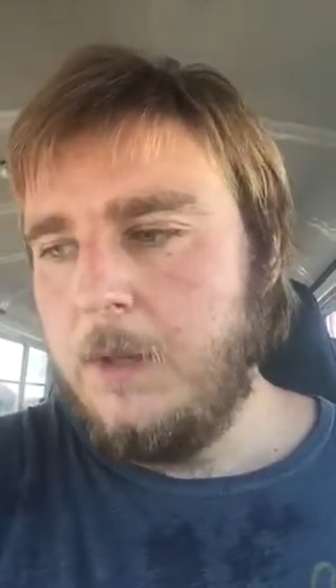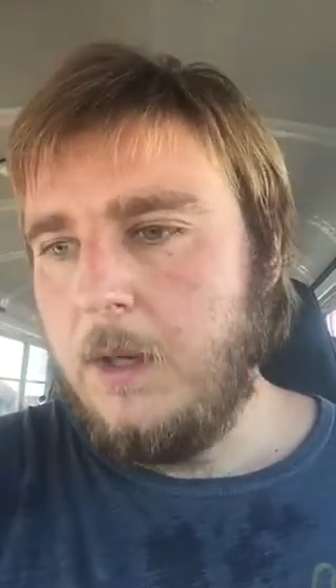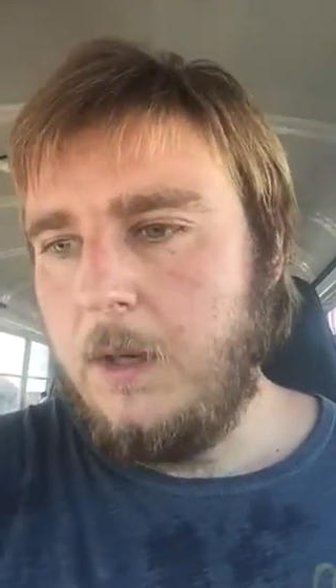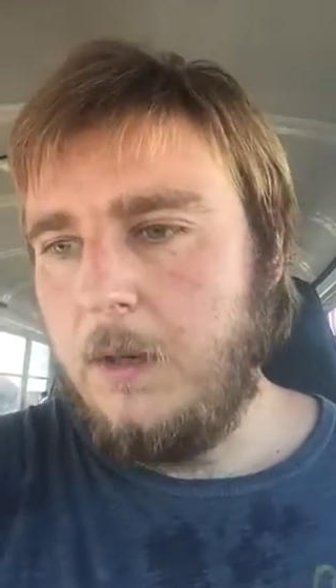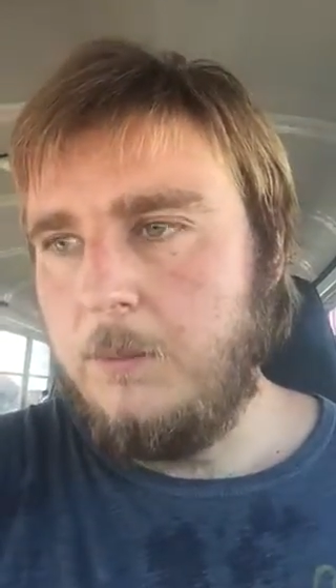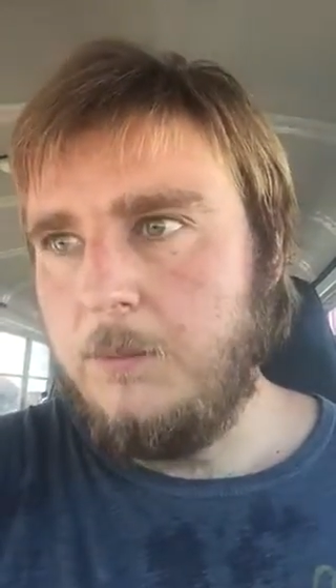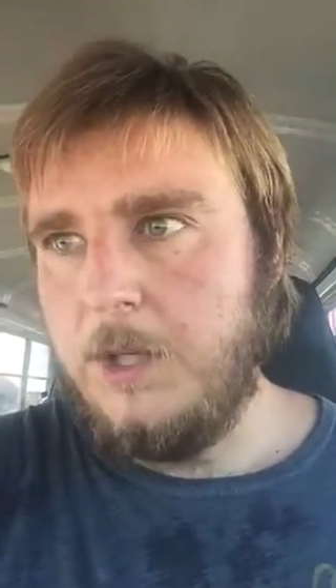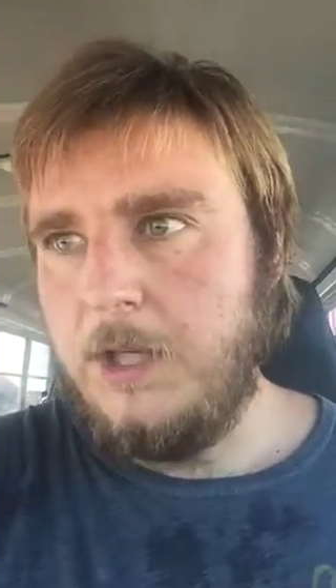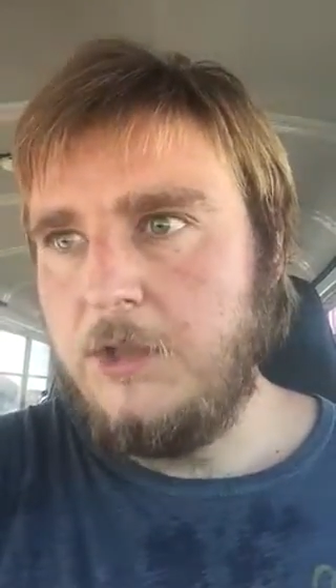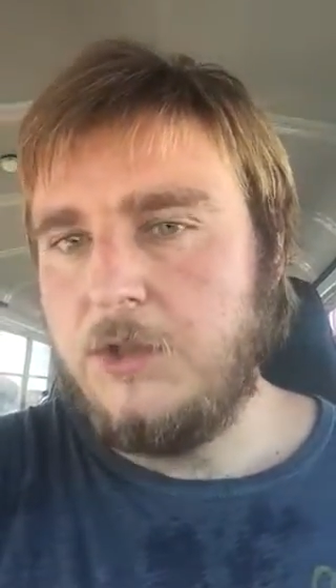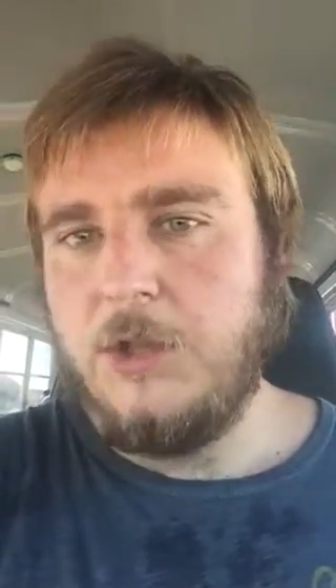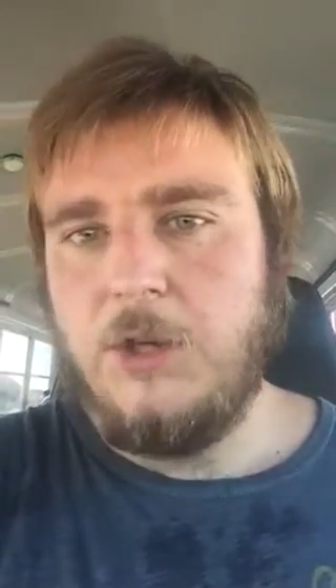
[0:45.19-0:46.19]
They
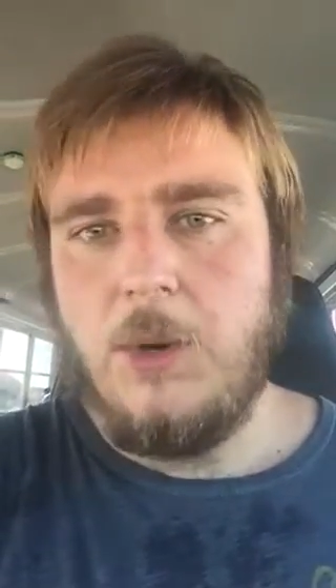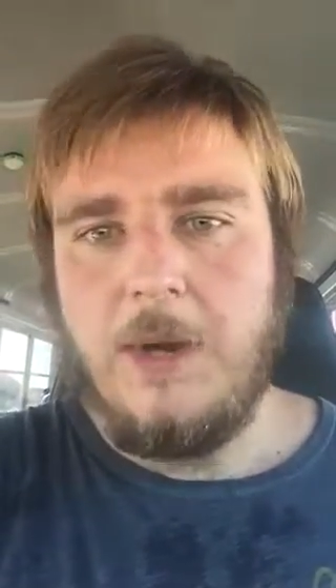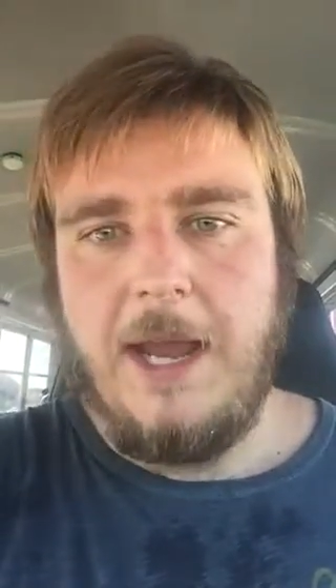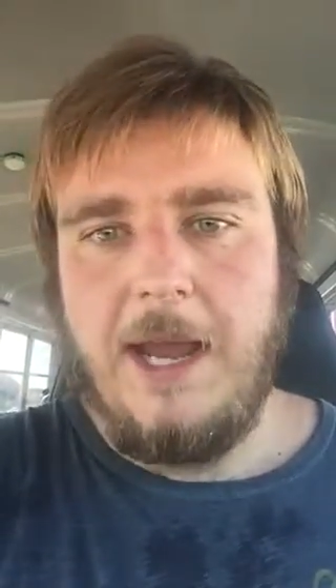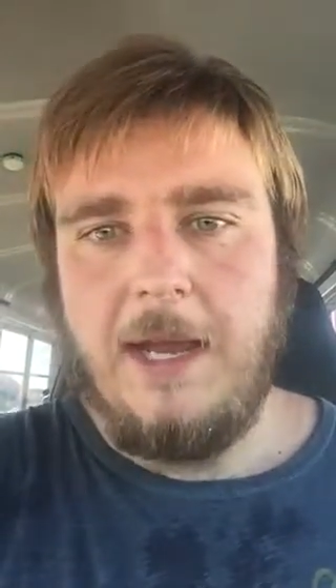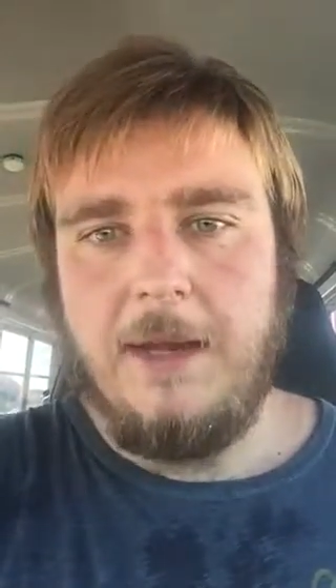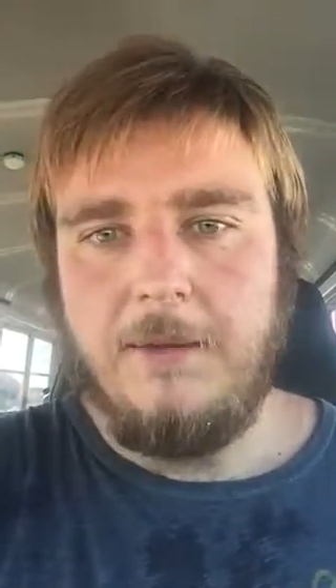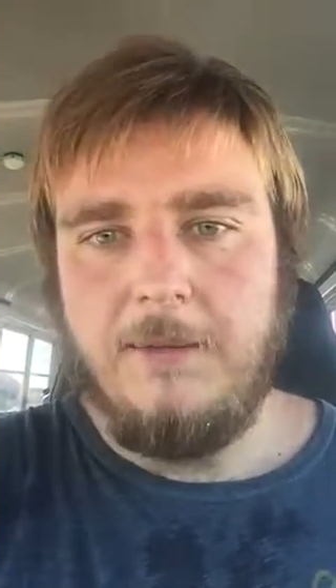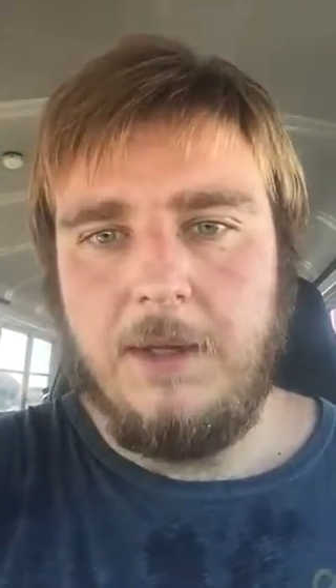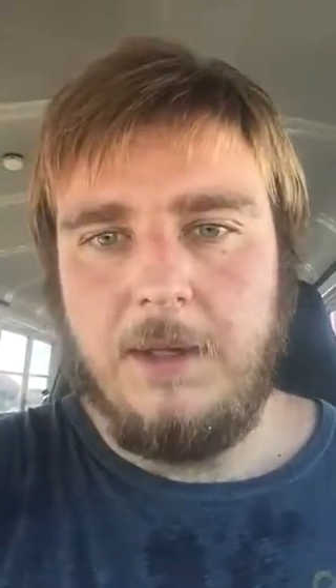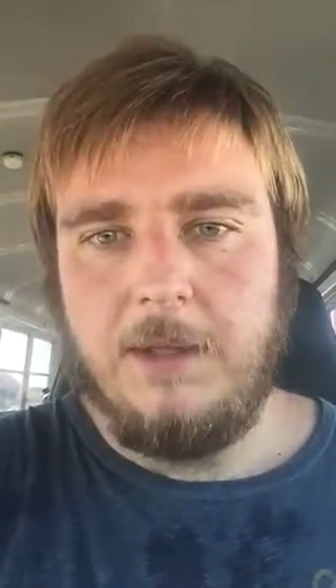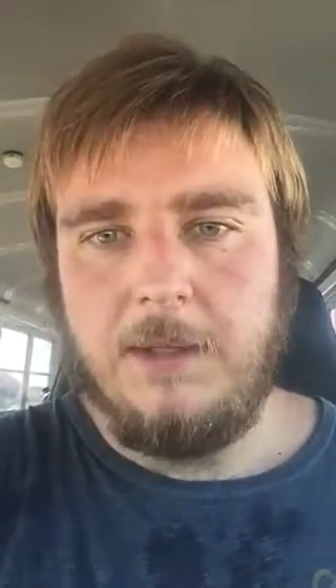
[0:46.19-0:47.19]
usually don't have
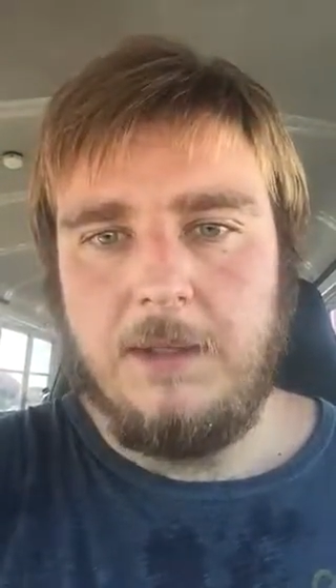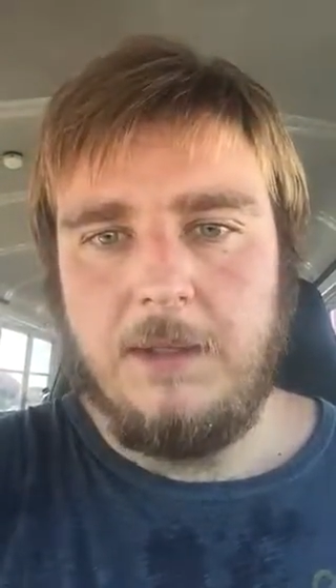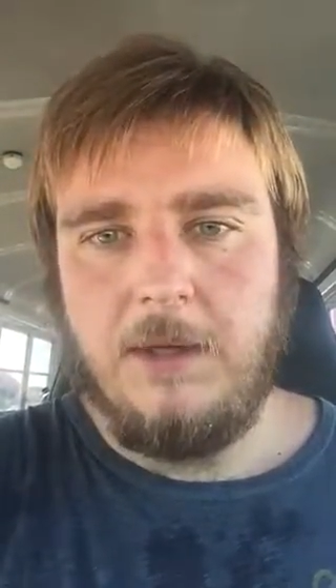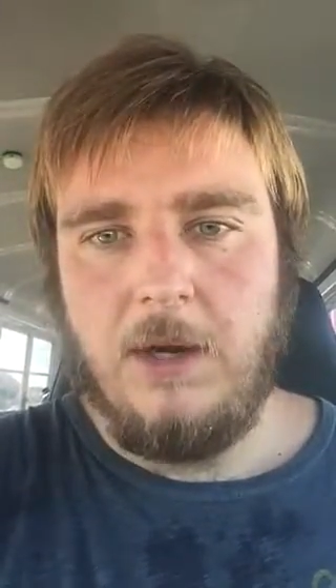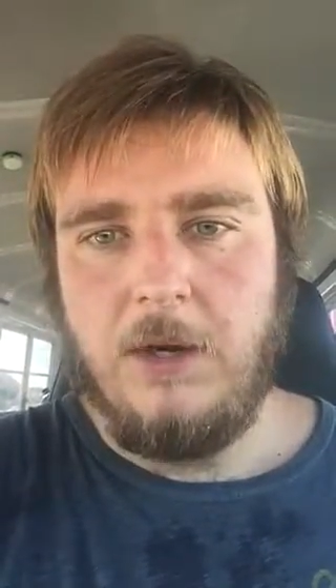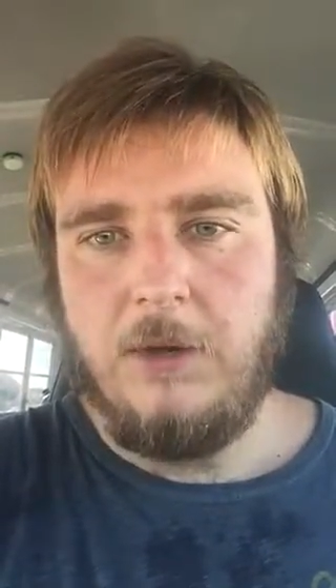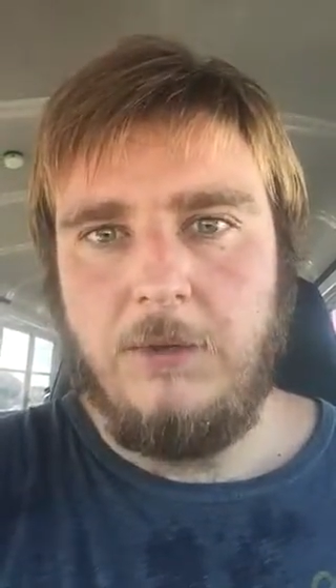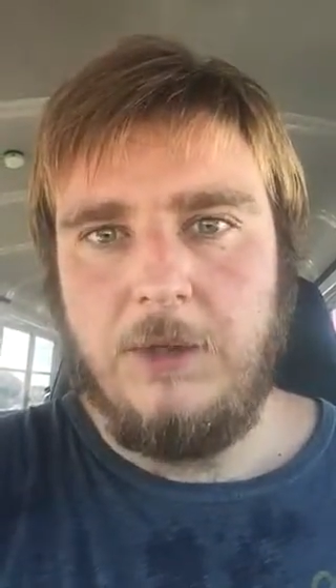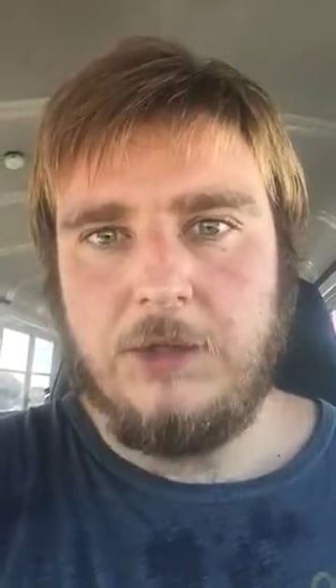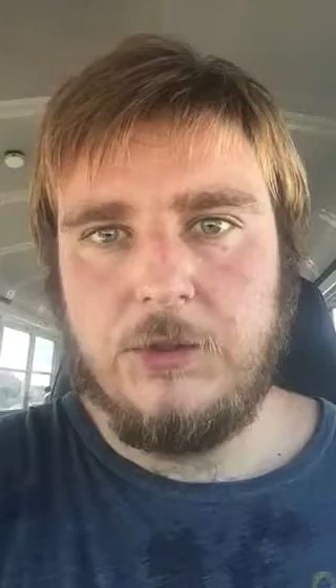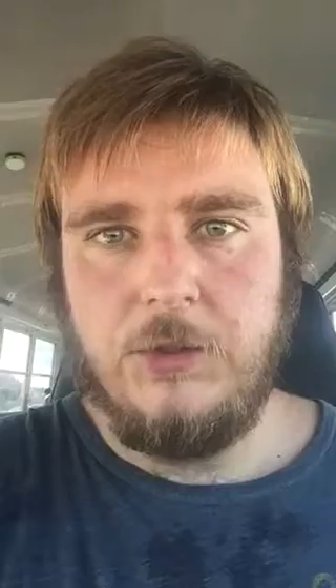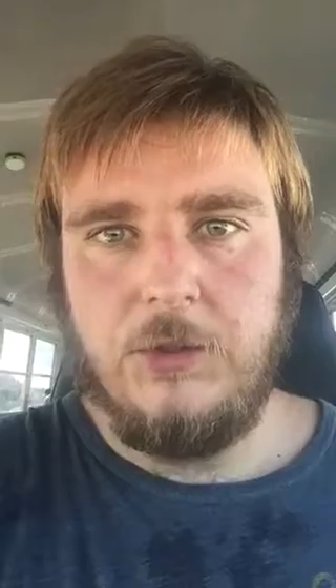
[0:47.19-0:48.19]

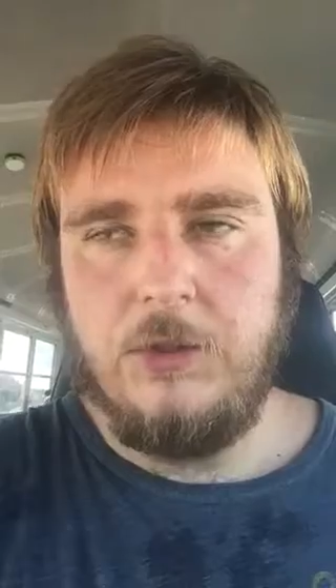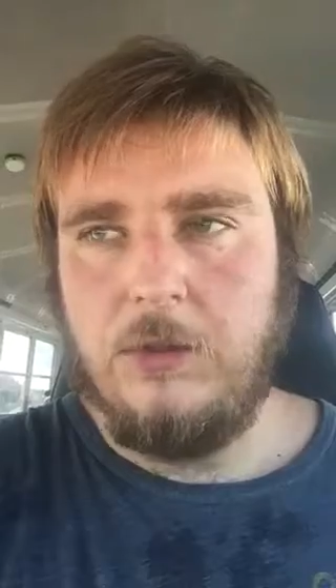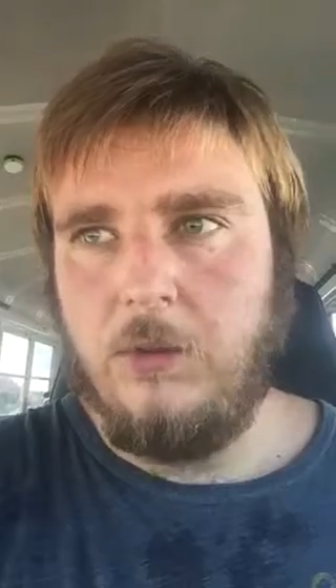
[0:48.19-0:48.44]
artificial